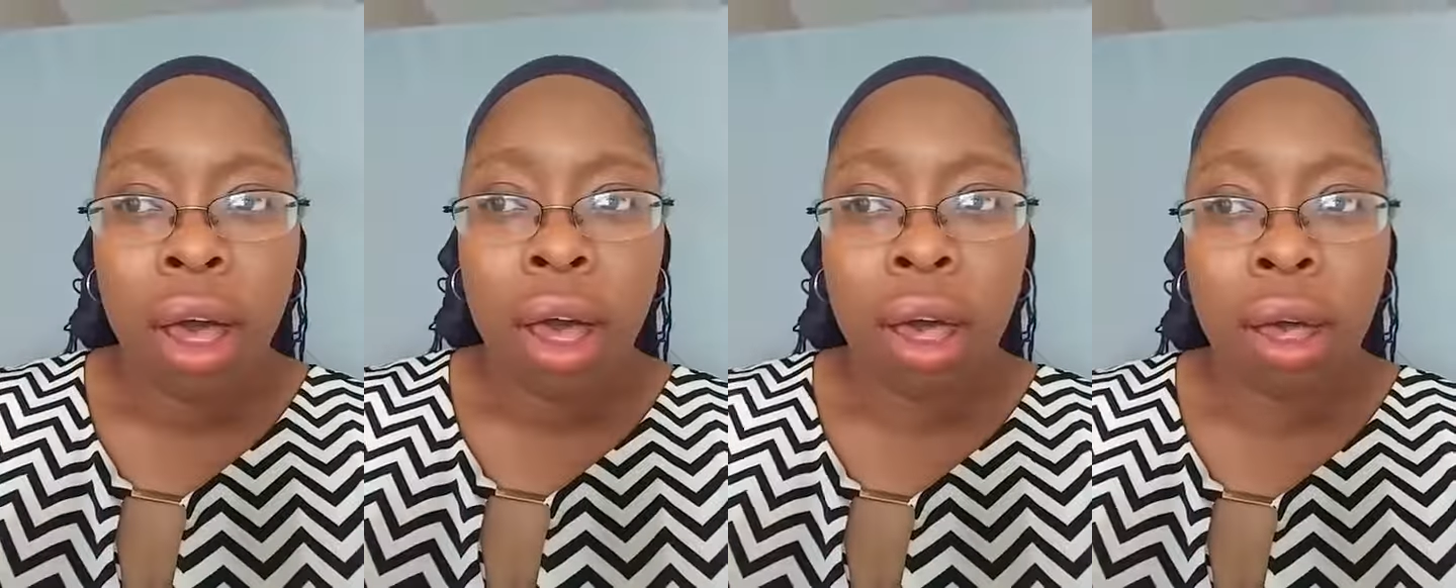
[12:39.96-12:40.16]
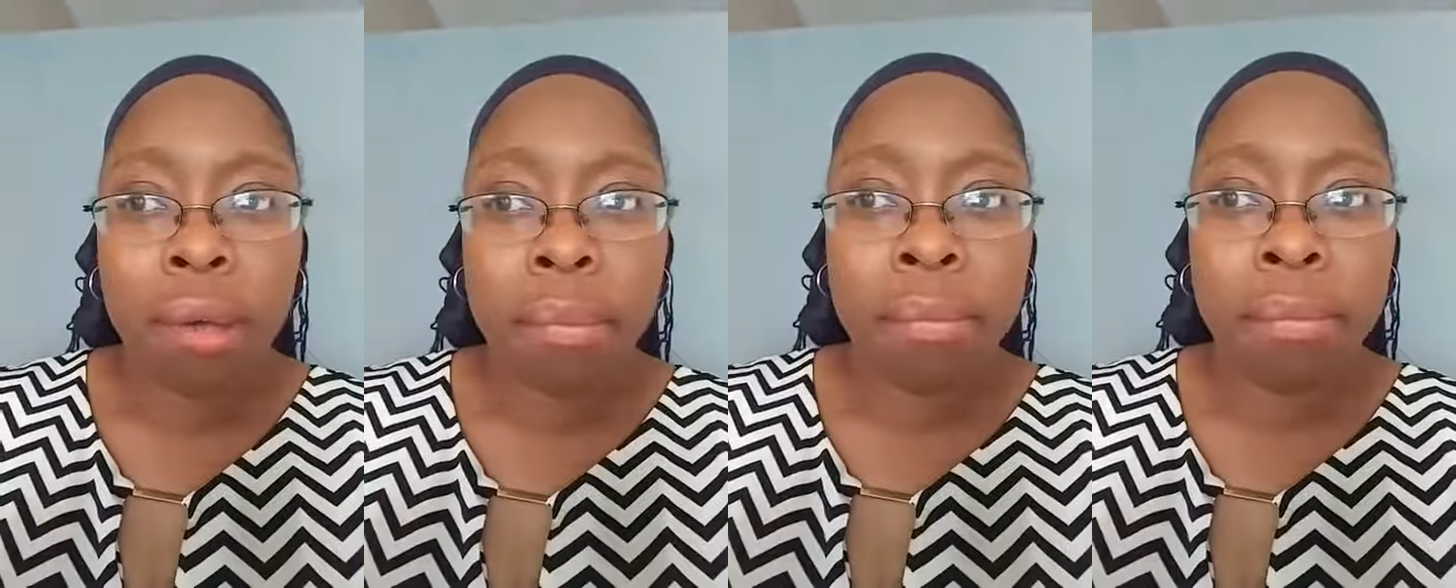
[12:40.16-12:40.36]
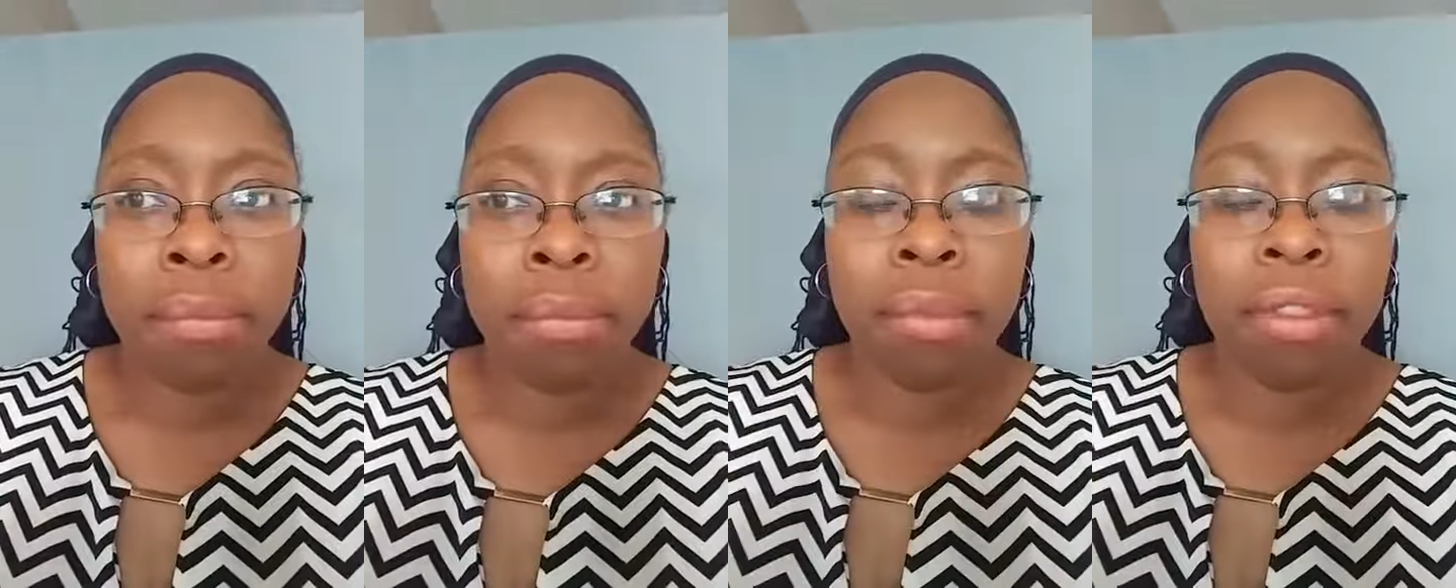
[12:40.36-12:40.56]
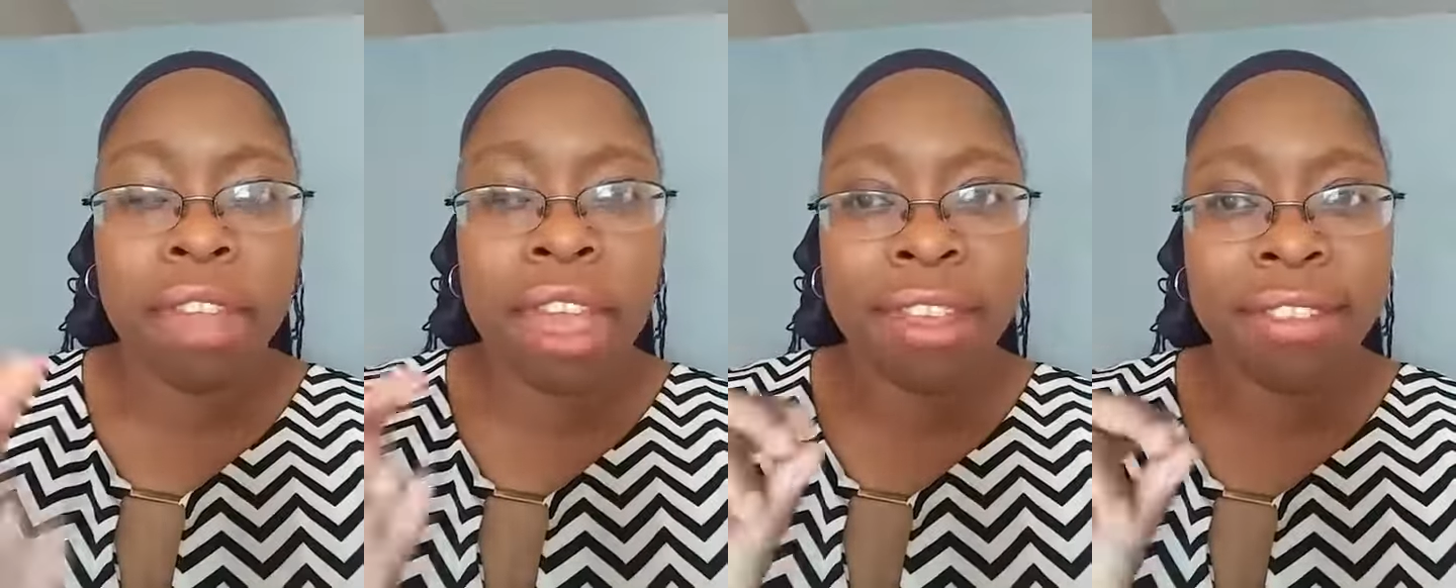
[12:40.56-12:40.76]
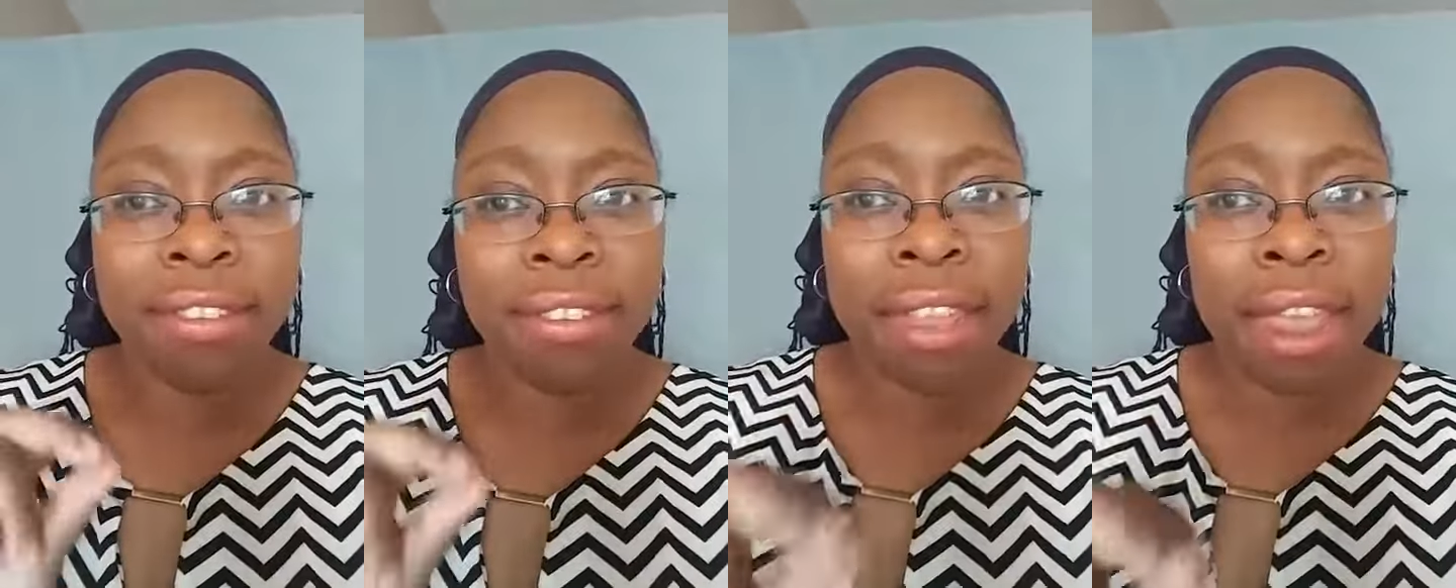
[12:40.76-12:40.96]
um,
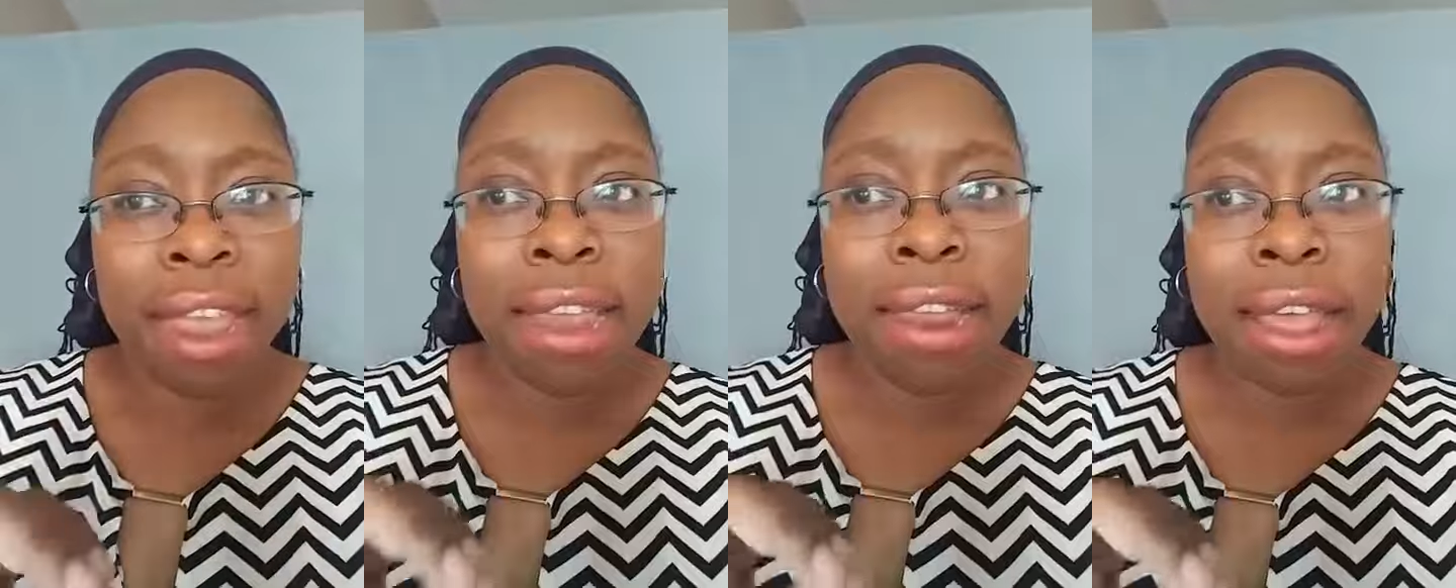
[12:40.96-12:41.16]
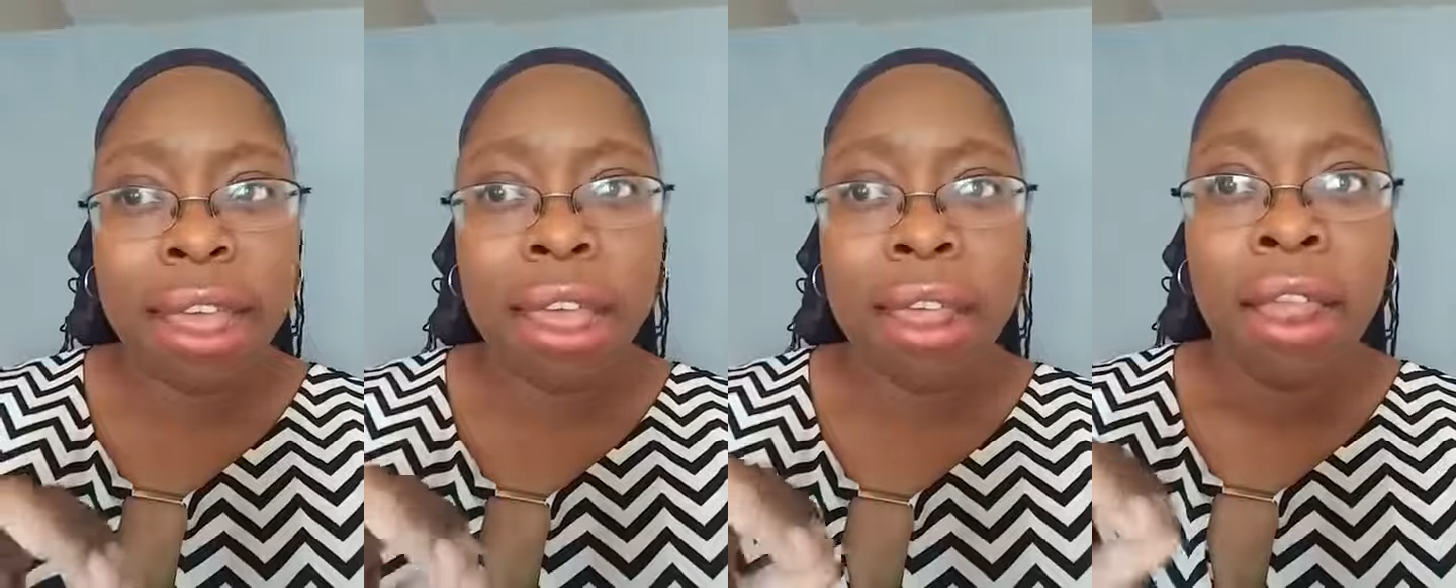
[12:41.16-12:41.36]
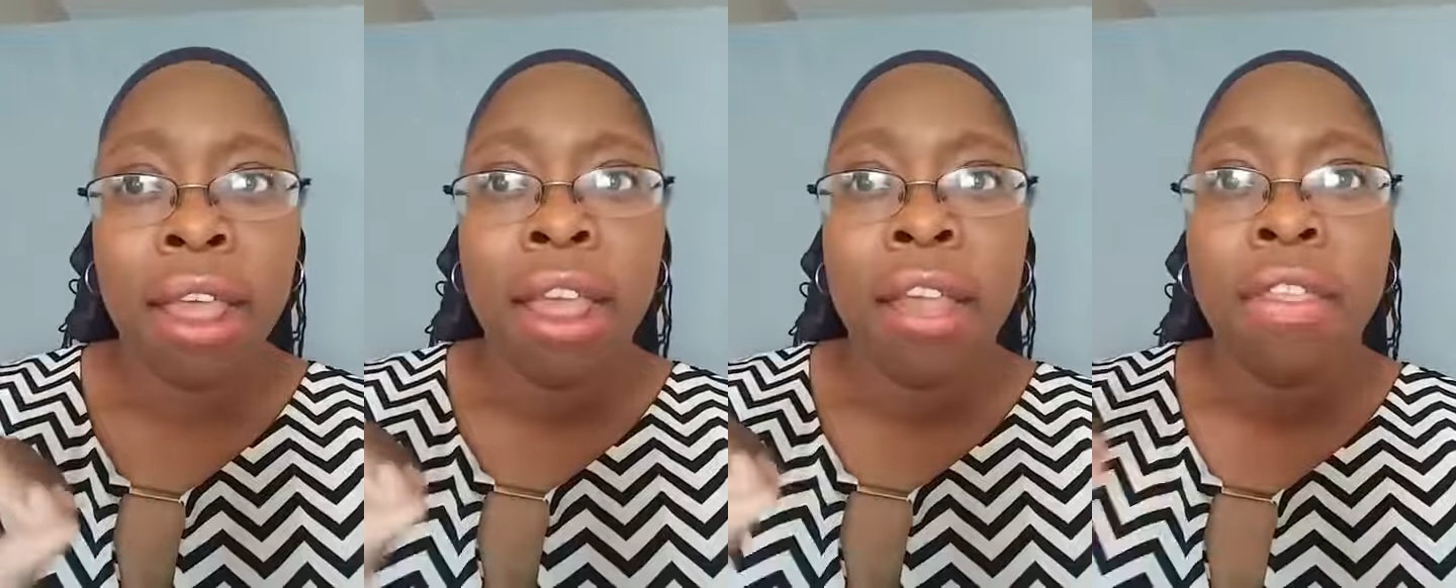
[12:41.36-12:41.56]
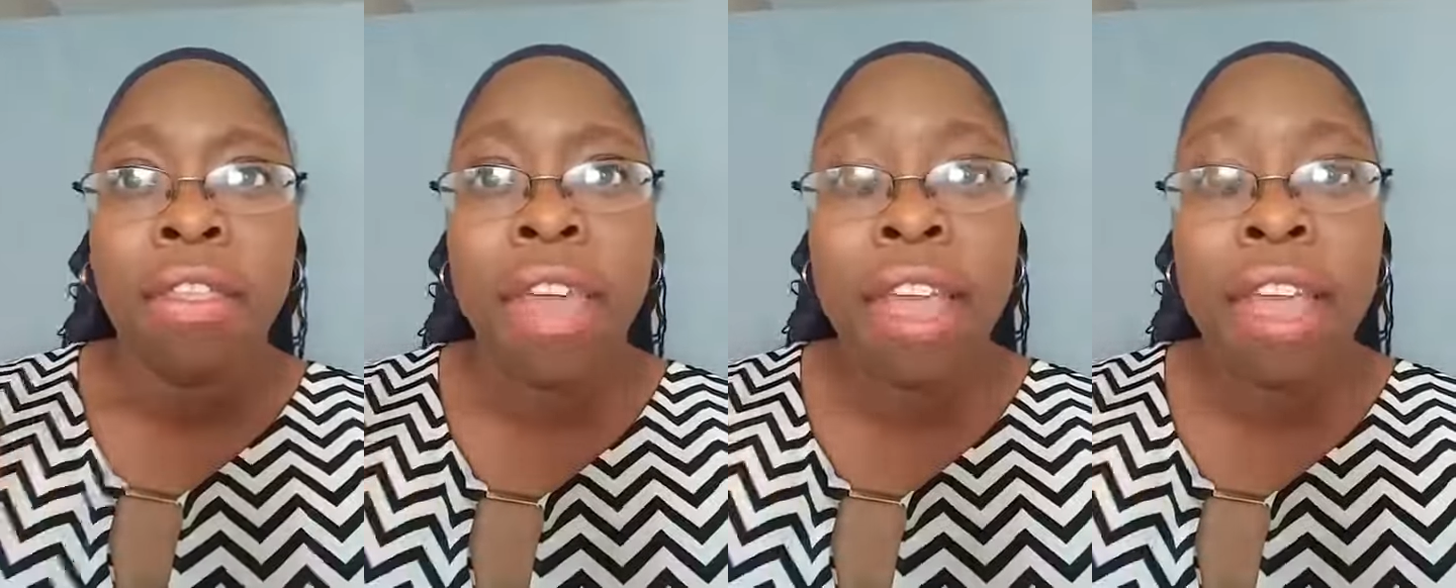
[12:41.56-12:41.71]
that stated